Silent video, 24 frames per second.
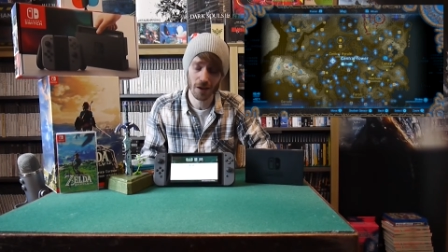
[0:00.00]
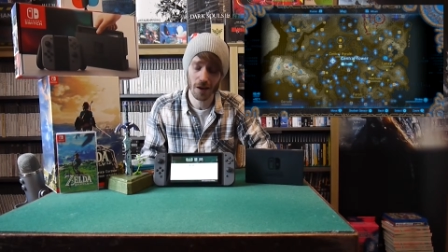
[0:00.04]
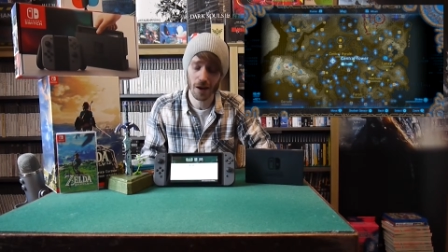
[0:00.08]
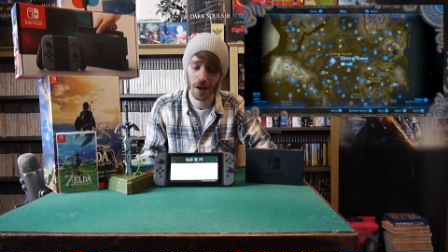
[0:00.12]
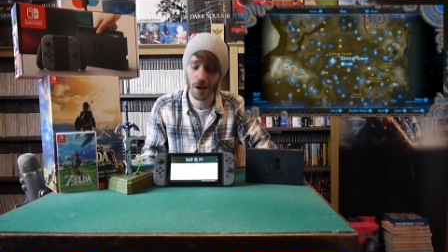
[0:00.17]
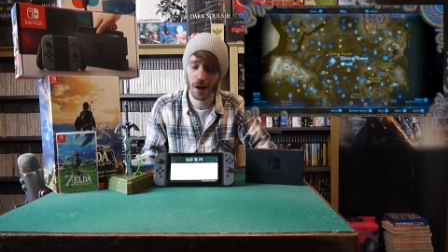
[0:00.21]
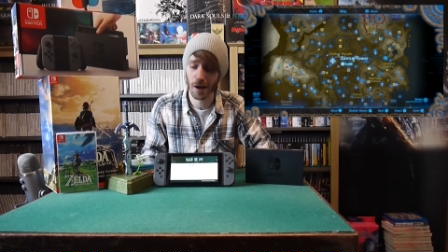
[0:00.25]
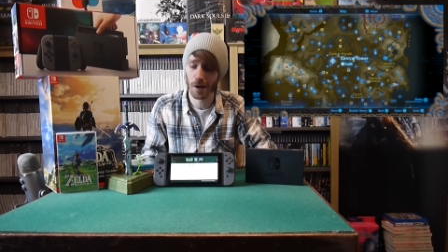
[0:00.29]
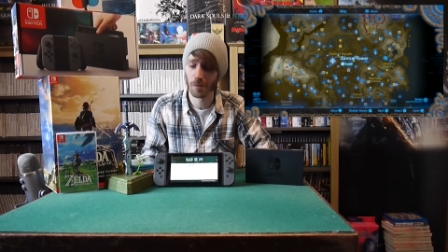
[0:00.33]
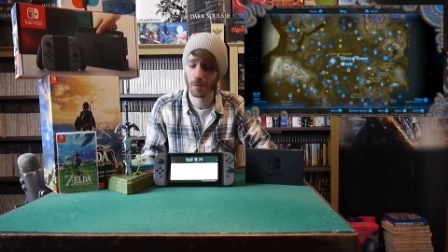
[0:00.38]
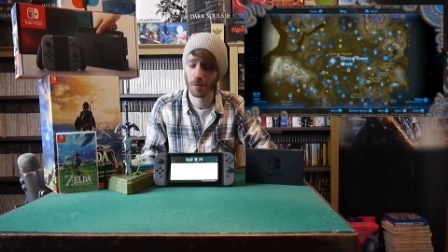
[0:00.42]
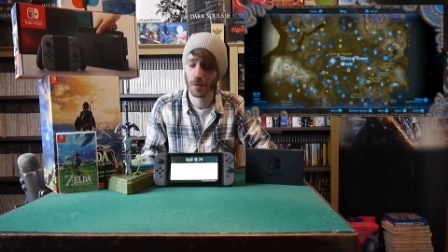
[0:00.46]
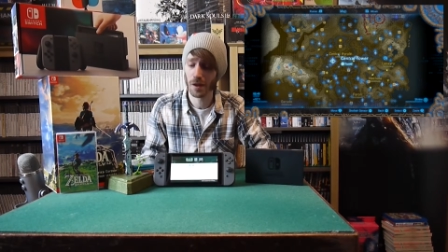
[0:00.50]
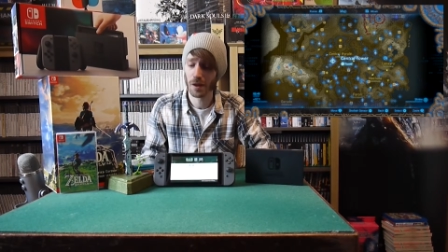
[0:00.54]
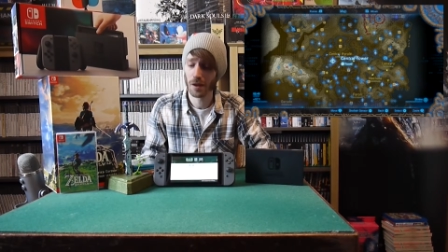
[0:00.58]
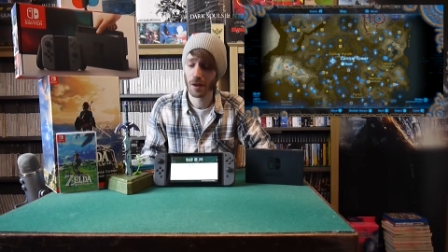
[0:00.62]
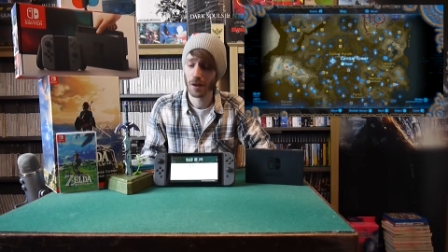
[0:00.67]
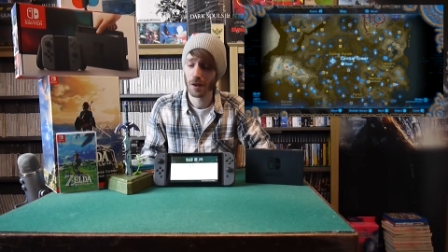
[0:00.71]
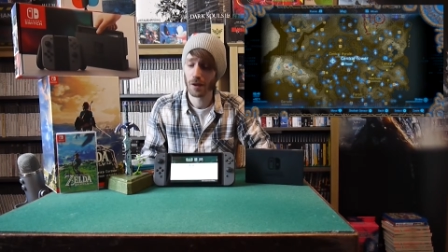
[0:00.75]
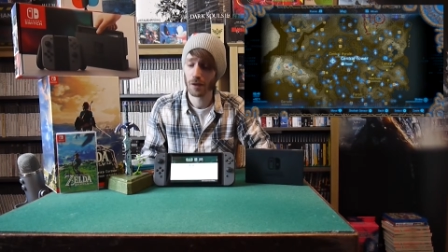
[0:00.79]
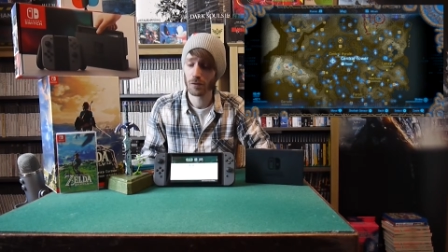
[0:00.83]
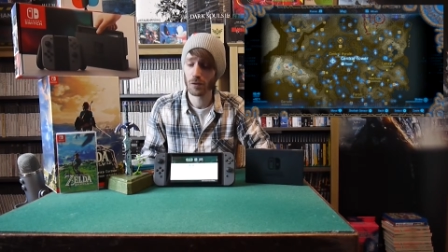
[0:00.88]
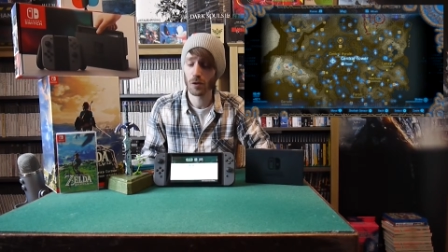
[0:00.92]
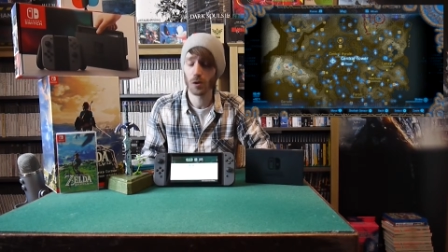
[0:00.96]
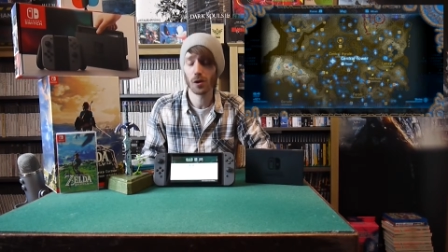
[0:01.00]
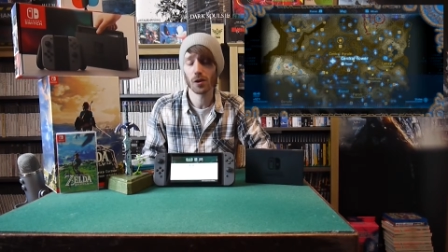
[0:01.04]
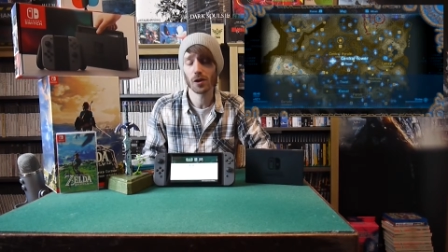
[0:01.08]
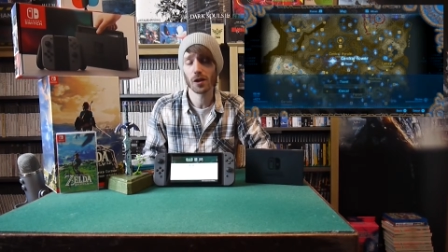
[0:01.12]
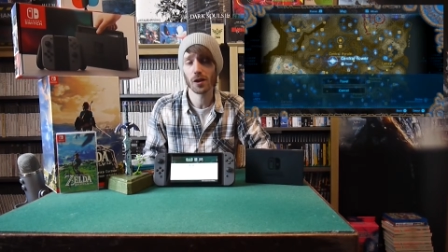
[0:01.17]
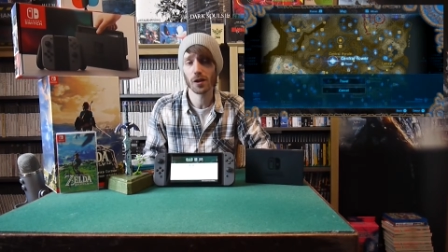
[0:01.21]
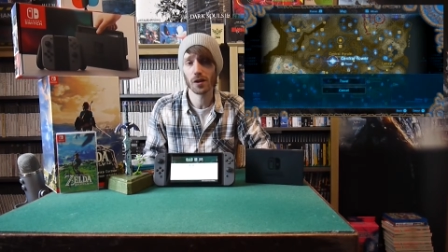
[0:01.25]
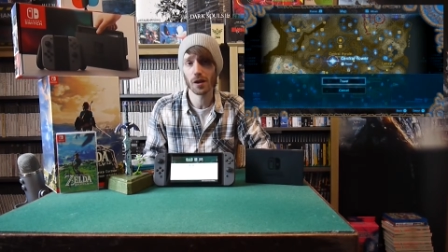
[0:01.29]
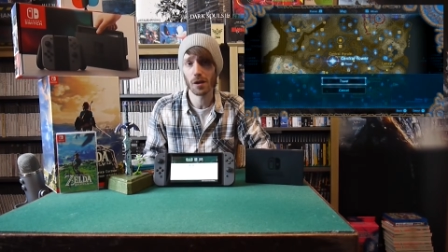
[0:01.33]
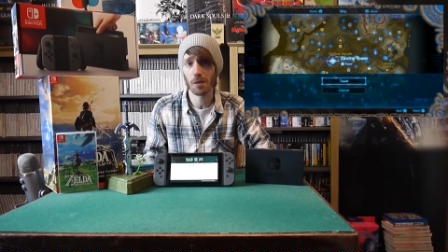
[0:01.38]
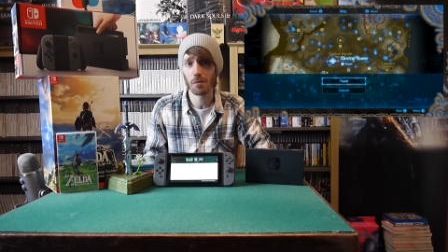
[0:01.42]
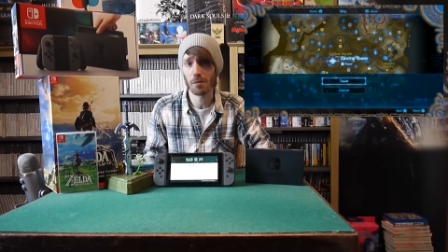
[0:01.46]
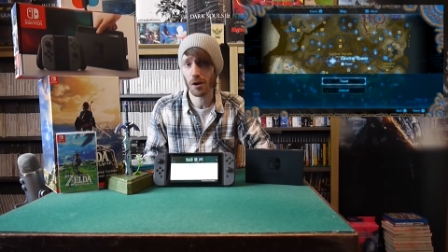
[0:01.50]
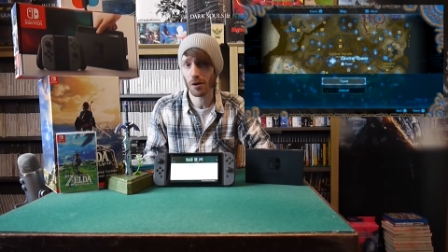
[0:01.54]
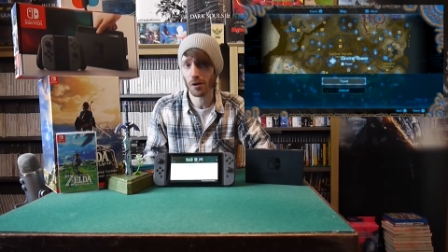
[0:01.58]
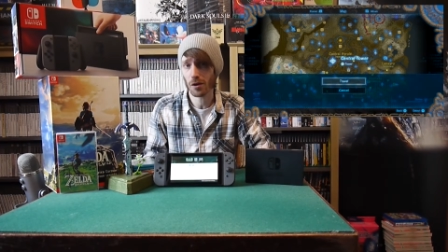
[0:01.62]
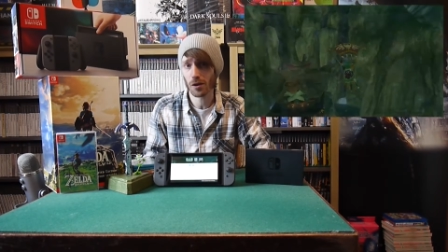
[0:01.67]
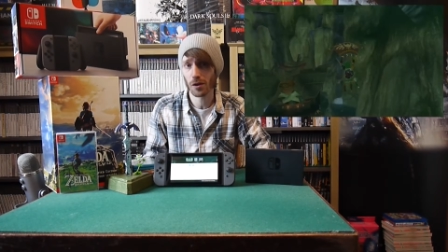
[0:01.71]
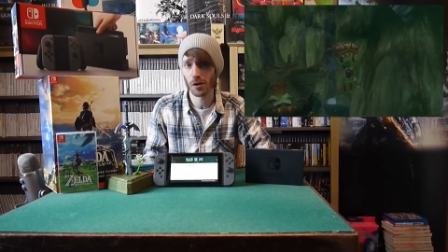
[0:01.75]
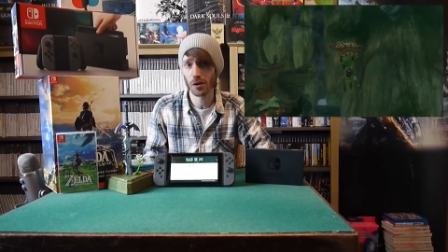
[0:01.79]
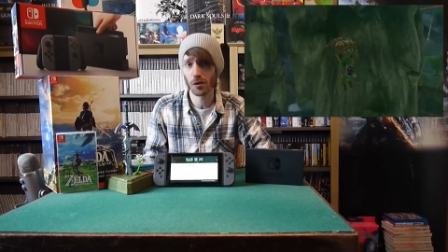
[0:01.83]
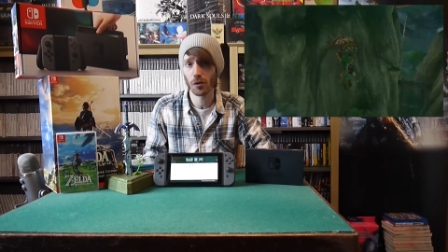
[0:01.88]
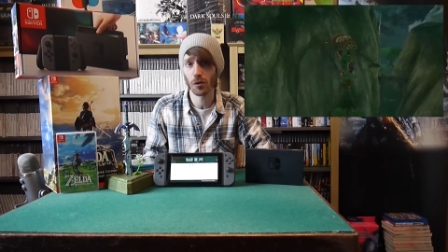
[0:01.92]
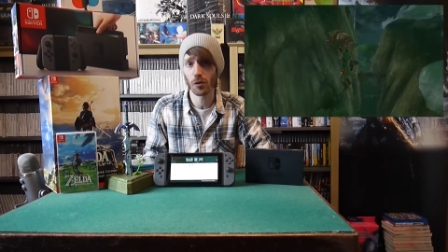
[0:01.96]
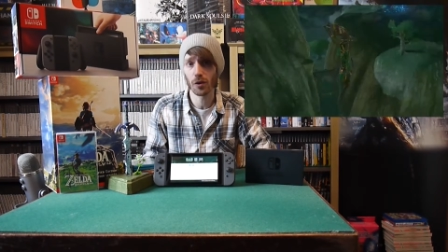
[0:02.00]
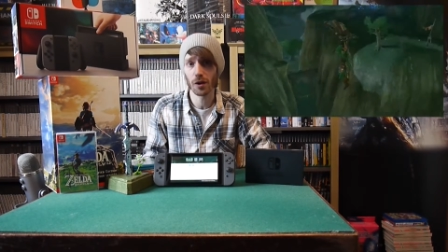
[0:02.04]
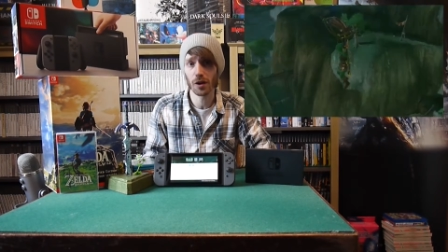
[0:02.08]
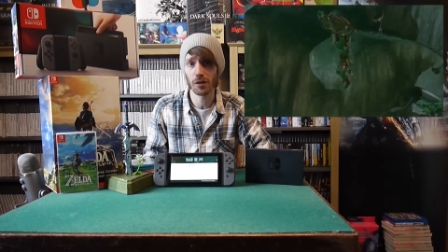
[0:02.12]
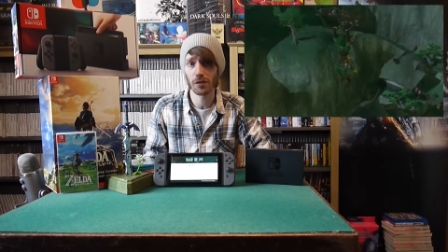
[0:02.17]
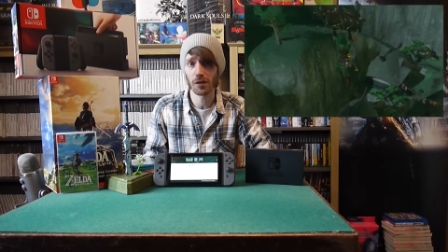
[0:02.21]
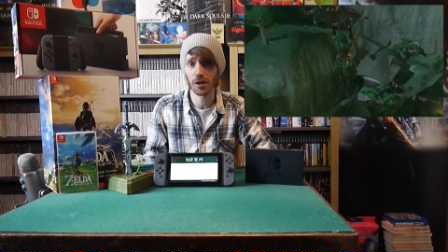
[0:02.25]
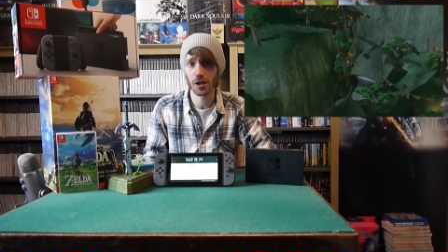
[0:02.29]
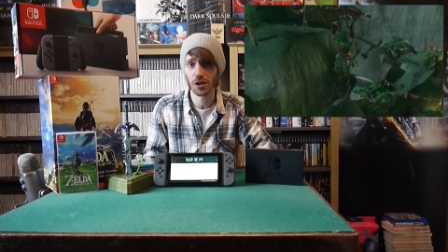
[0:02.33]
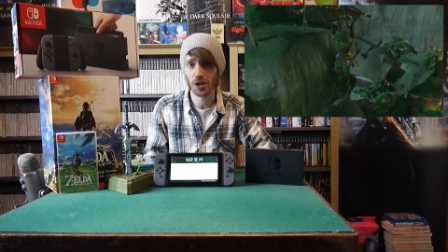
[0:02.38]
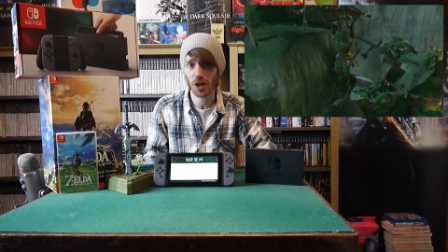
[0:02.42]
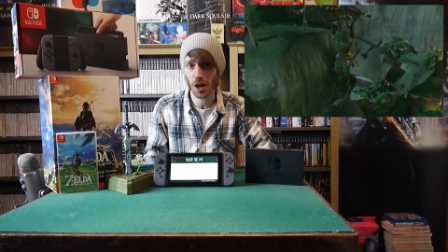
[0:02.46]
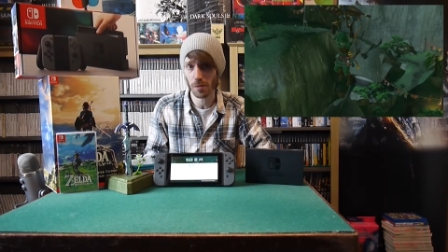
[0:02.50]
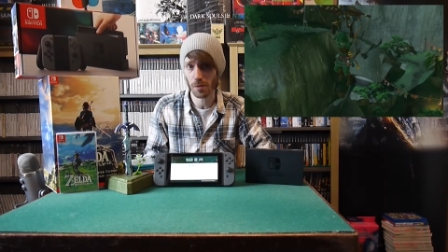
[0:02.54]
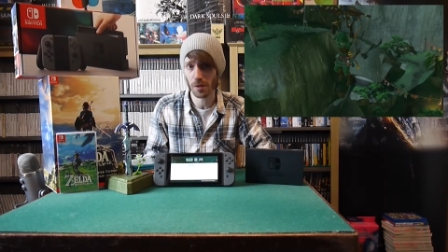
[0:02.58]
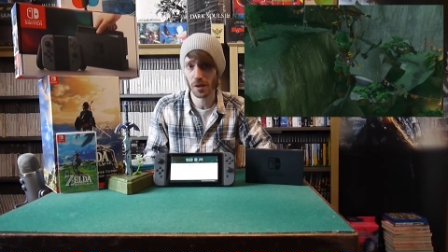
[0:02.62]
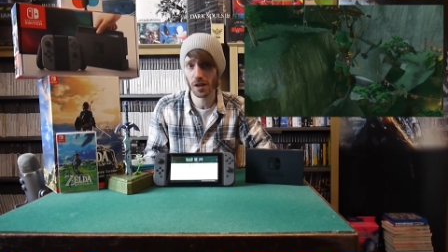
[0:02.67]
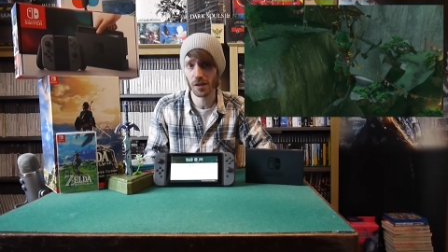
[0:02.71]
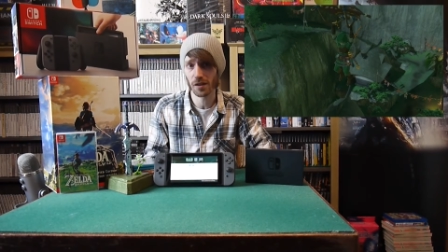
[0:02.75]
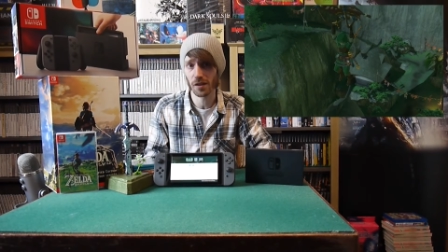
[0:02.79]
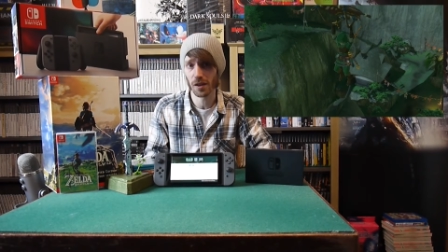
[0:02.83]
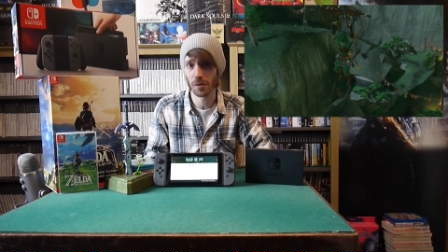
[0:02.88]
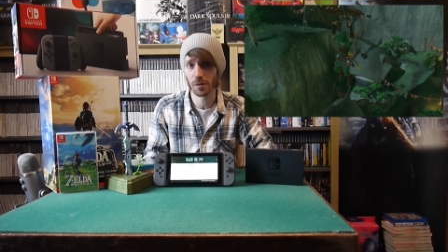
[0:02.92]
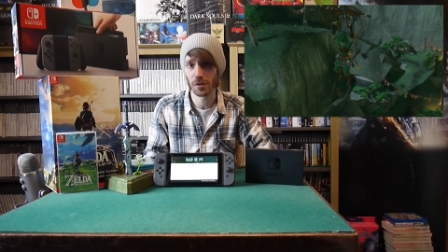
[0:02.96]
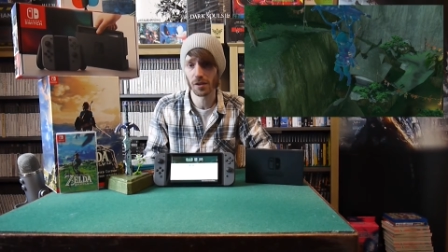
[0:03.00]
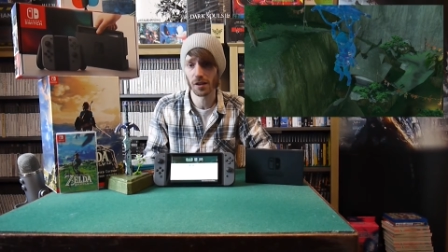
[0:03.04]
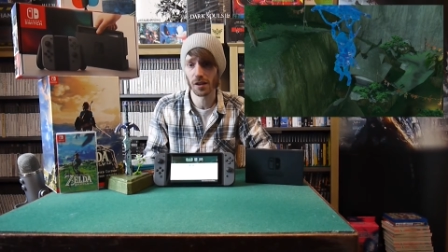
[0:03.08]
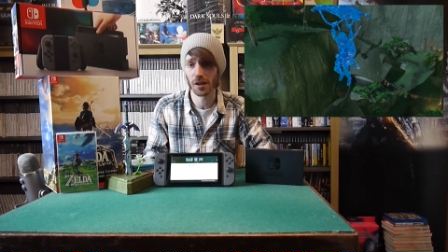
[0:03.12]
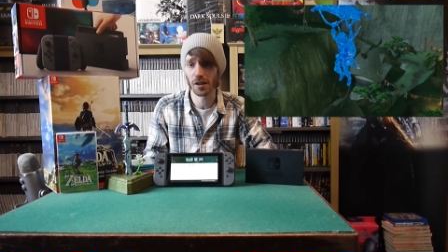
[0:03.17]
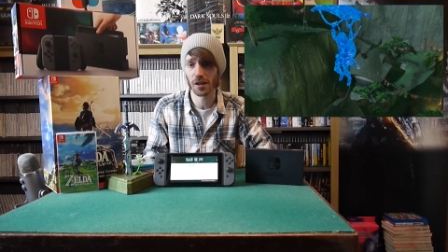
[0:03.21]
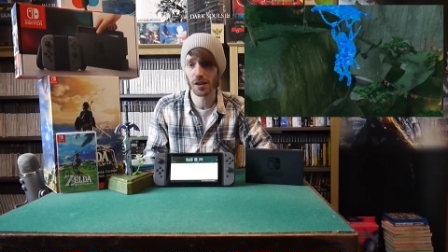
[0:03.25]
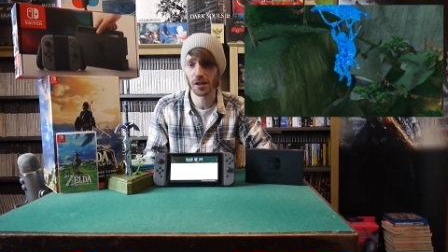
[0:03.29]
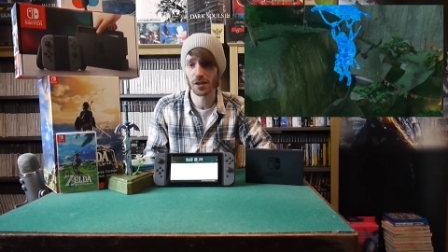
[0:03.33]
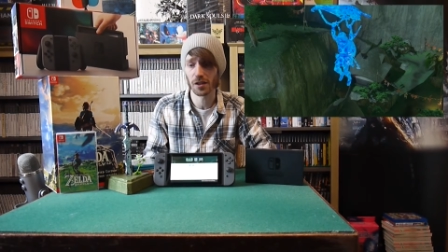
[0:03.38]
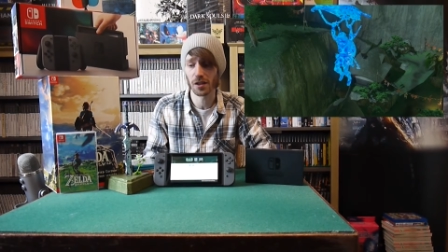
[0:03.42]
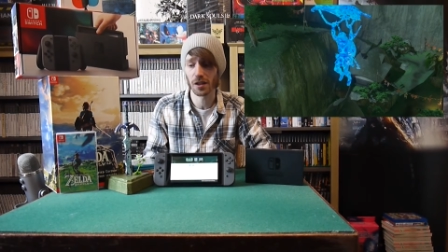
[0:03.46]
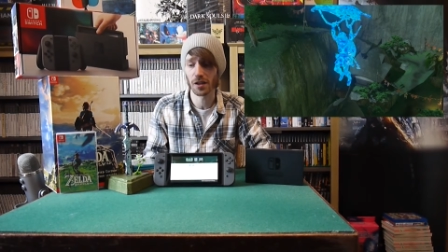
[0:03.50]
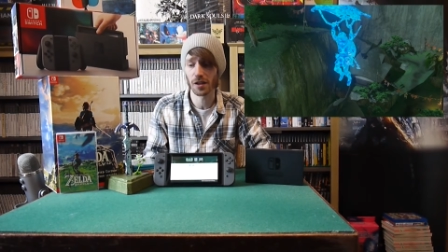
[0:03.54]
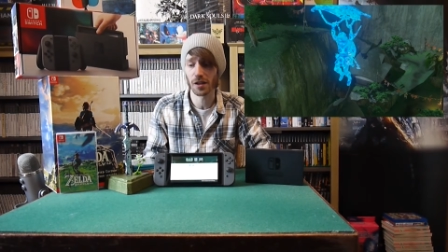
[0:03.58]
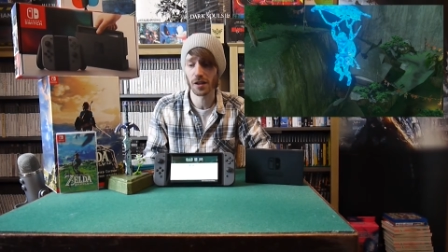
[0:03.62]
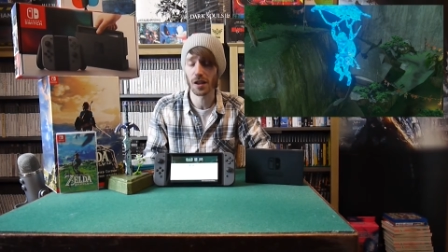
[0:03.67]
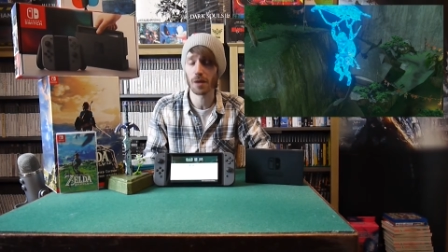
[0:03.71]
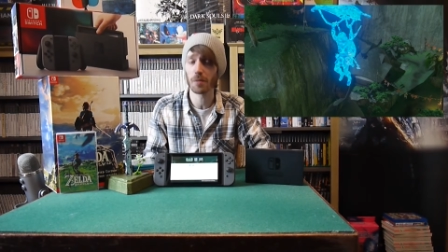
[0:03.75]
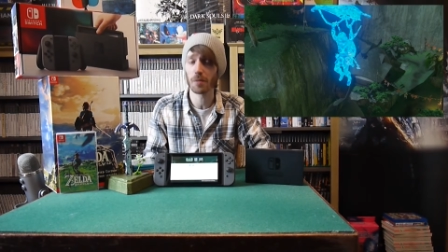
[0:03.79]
If you look at the American or even the Japanese limited edition, the